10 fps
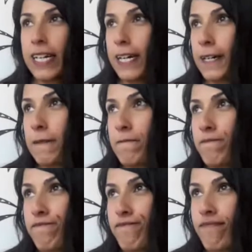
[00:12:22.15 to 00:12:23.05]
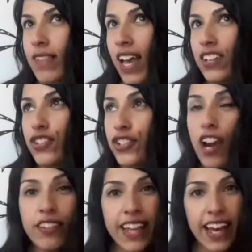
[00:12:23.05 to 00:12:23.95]
and
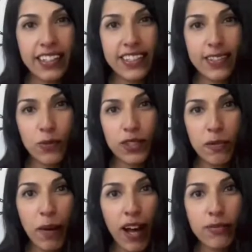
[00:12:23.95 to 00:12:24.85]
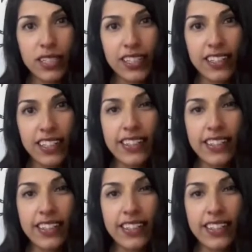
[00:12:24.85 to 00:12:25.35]
share that with the public,